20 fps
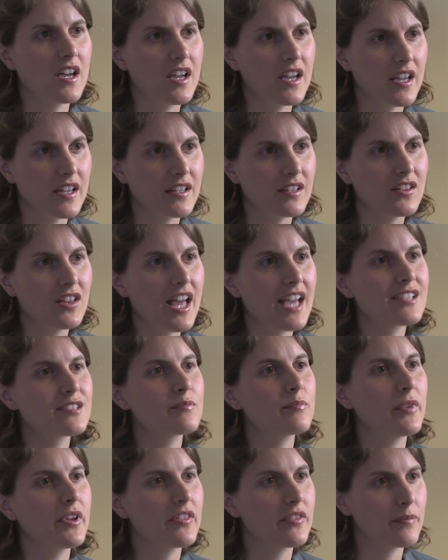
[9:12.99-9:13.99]
And
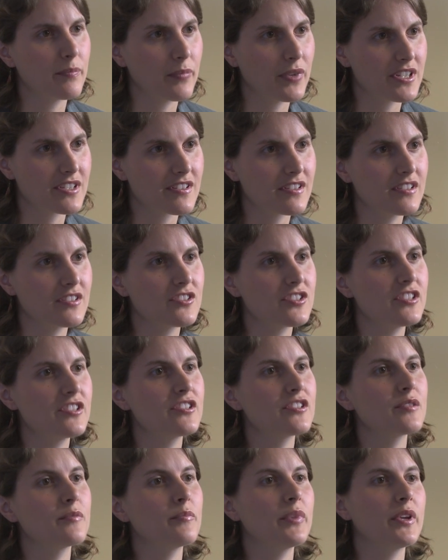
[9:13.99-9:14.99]
last month, President Xi
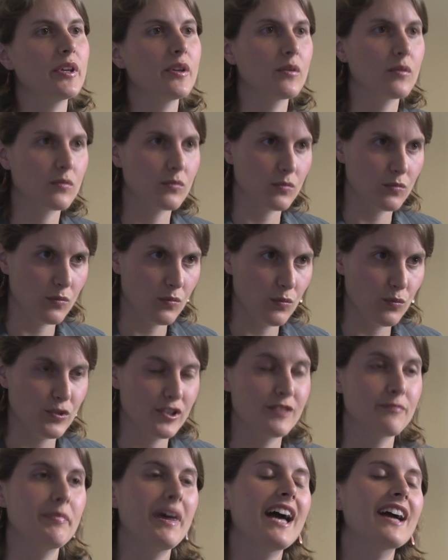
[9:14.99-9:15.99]
Jinping
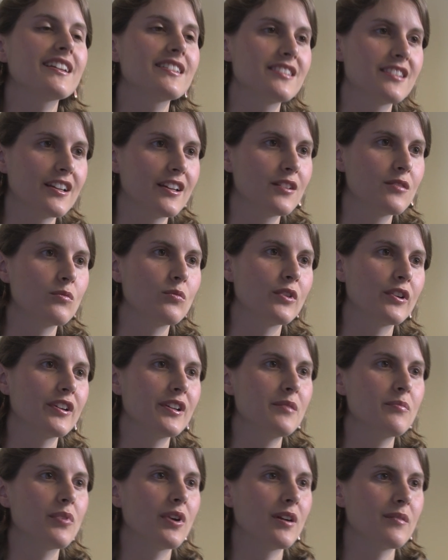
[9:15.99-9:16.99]
was in Pakistan, where
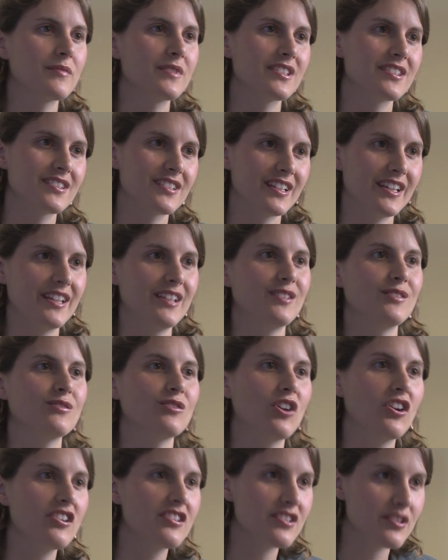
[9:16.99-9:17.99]
he promised a
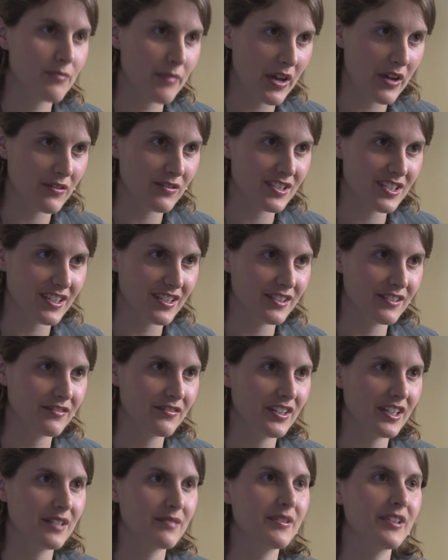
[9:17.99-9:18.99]
large amount of
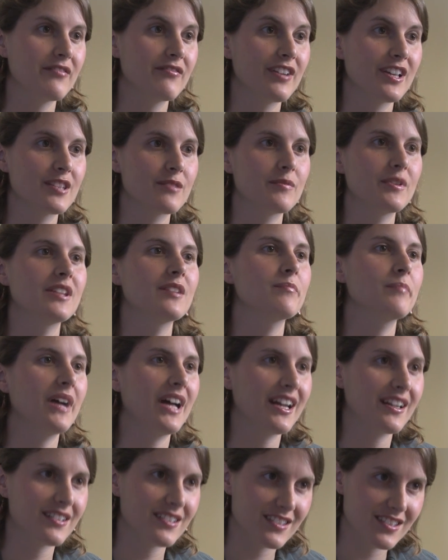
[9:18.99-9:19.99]
uh, investment in
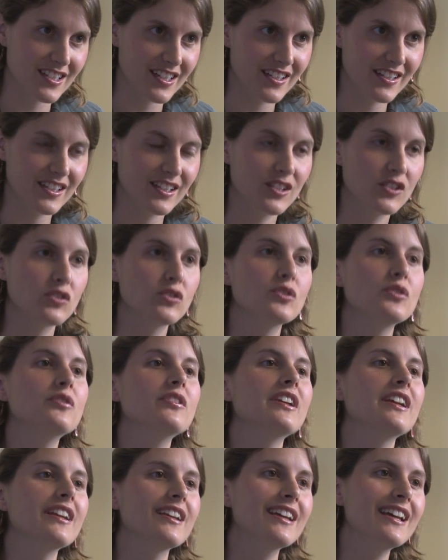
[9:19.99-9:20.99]
Pakistan,
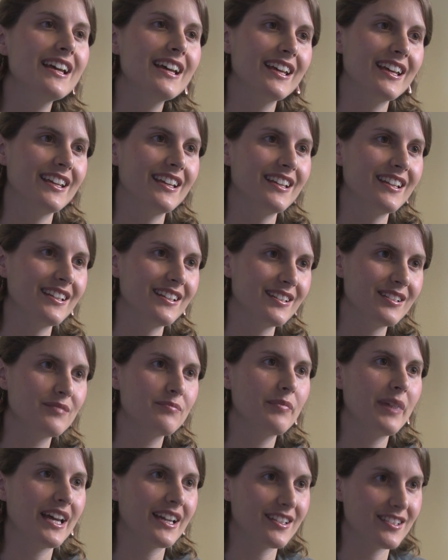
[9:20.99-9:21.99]
including in
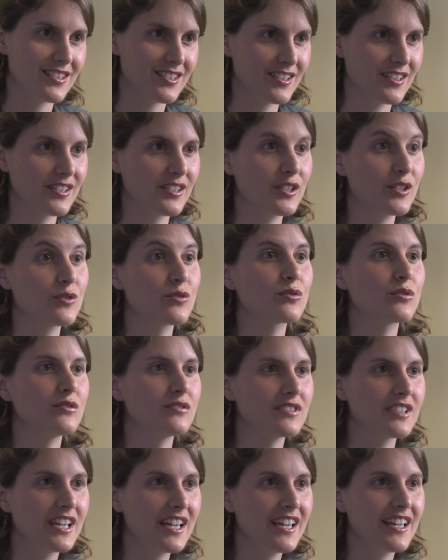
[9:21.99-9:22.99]

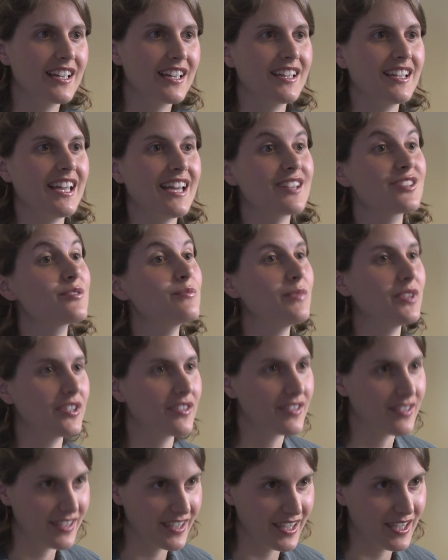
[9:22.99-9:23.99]
Pakistan-controlled Kashmir,
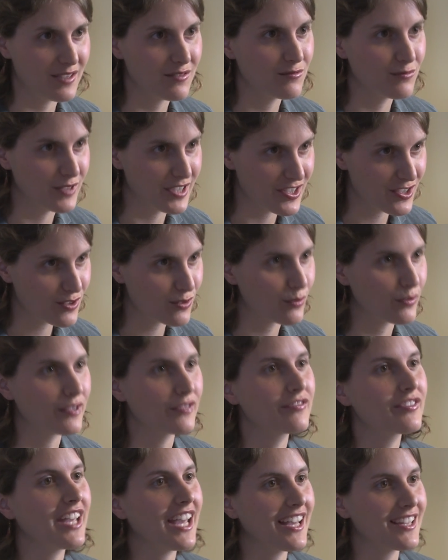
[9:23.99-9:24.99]
uh, which sort
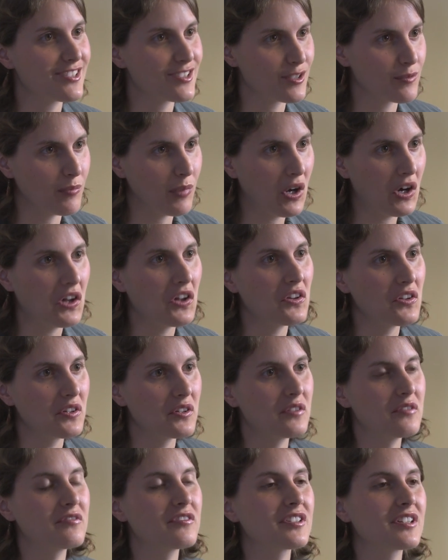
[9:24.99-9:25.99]
of cast a pall
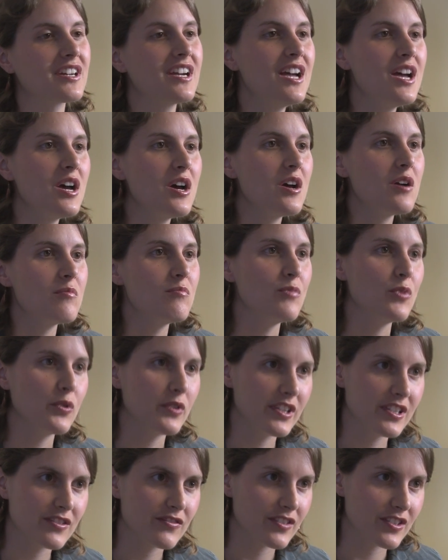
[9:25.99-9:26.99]
over
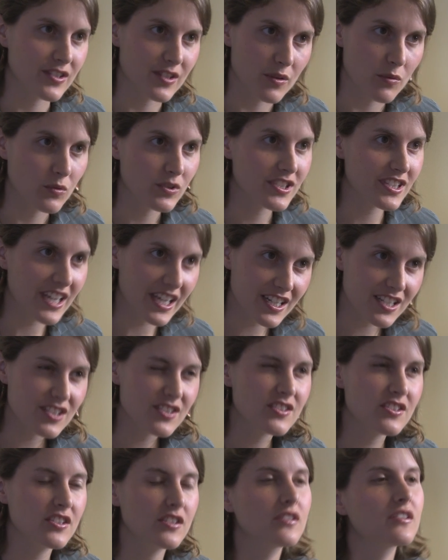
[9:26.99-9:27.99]
Modi's visit. Was that a
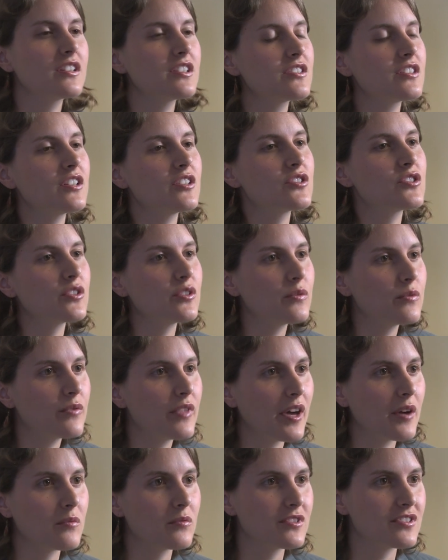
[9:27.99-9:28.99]
serious issue
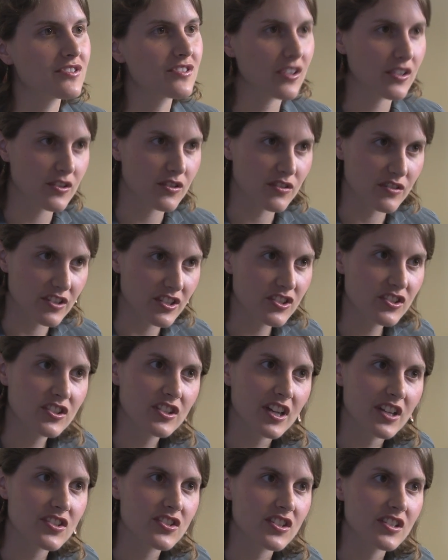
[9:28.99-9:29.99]
that was under
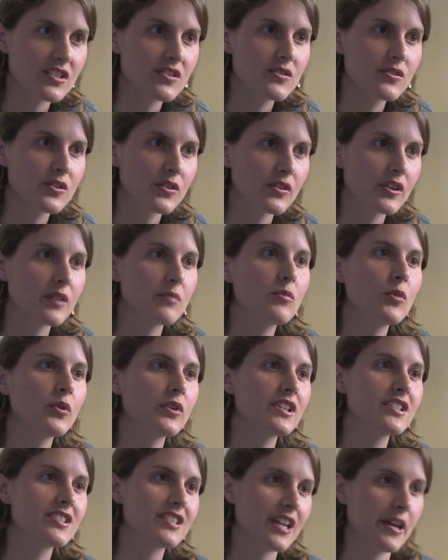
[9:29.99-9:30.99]
discussion during
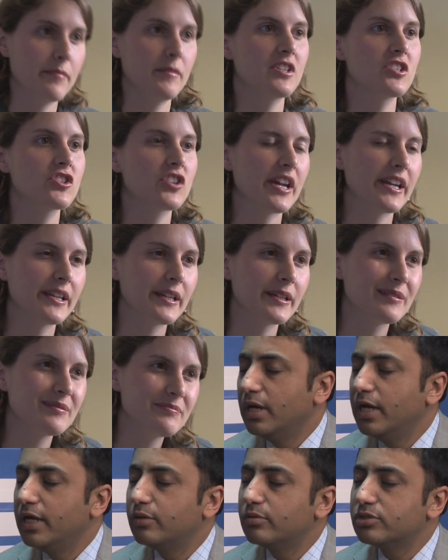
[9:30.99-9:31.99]
Modi's time in China?
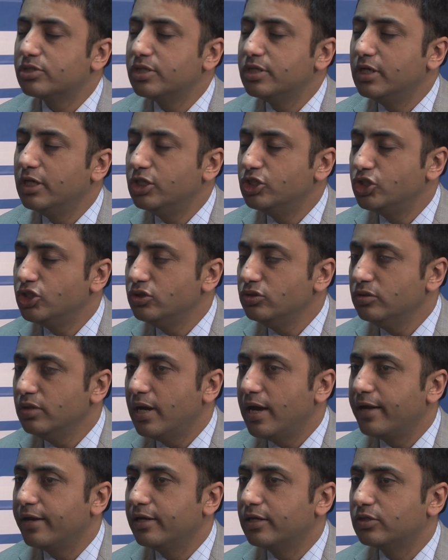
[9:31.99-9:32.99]
It was an issue,
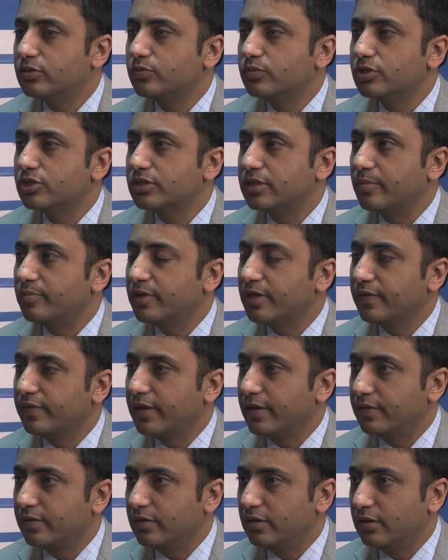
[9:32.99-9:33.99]
and it was something
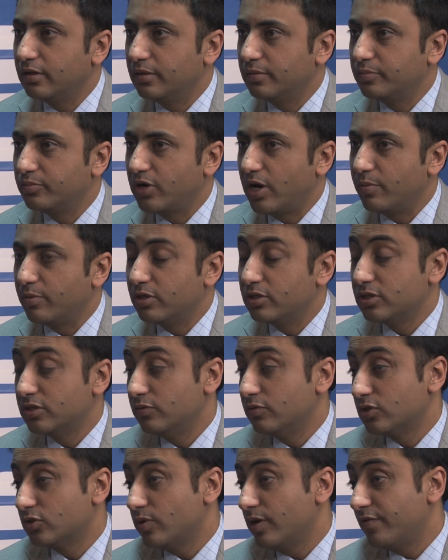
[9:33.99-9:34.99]
that the Prime Minister
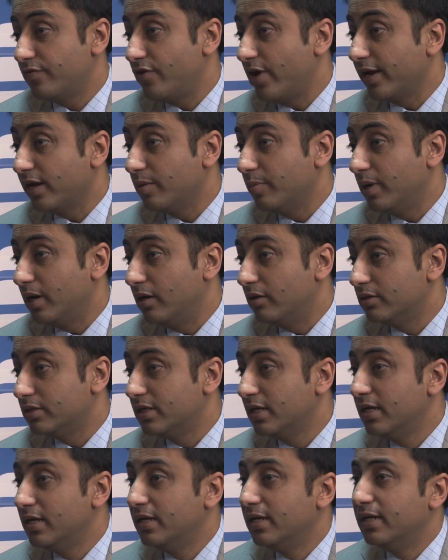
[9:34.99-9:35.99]
was quite frank about.
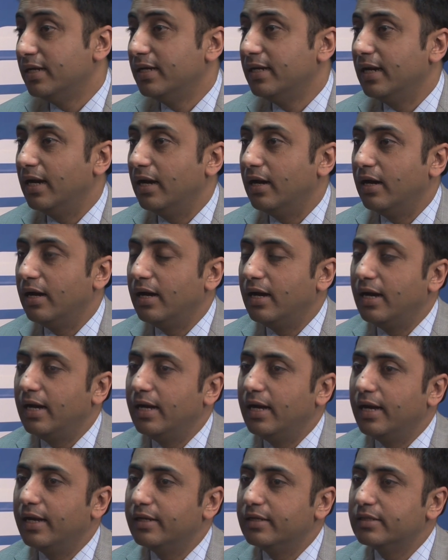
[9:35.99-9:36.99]
Uh,
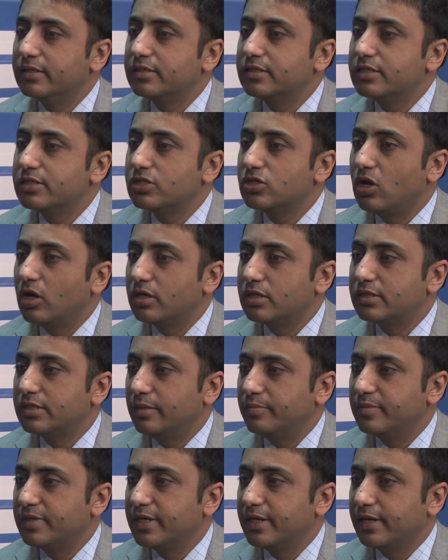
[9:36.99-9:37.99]
and this is not
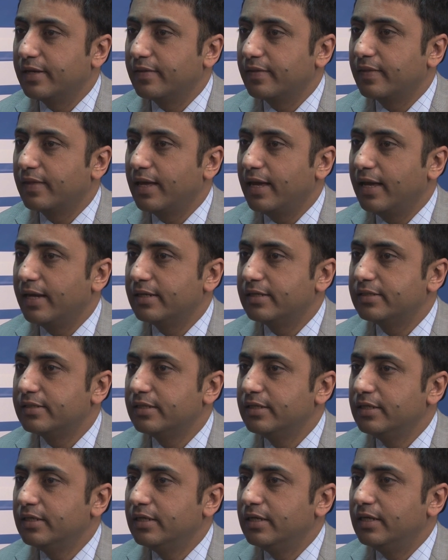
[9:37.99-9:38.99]
something that
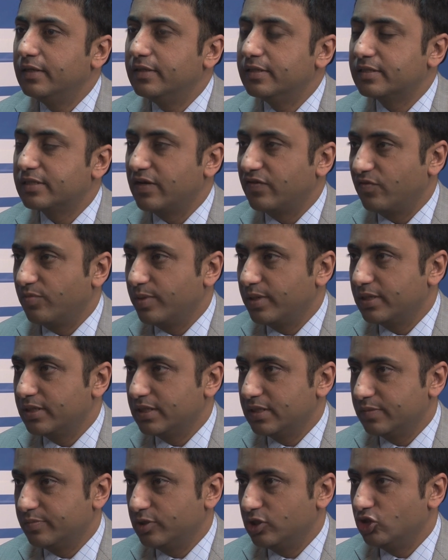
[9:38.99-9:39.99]
this government
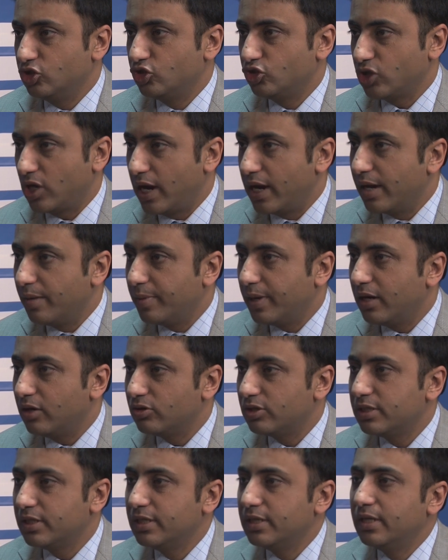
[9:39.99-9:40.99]
has been shy
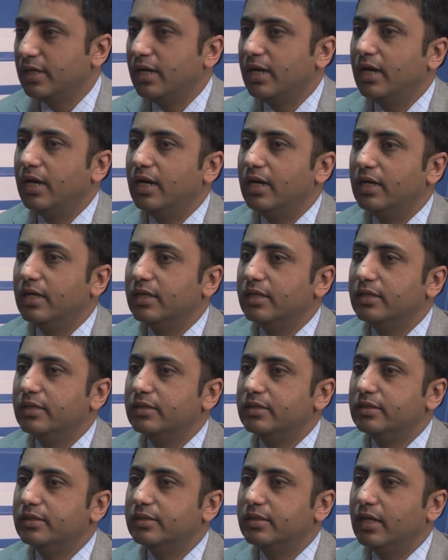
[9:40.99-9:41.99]
about. Uh,
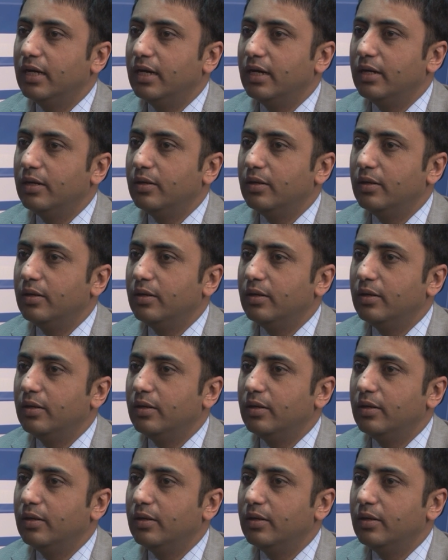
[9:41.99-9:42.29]
Uh,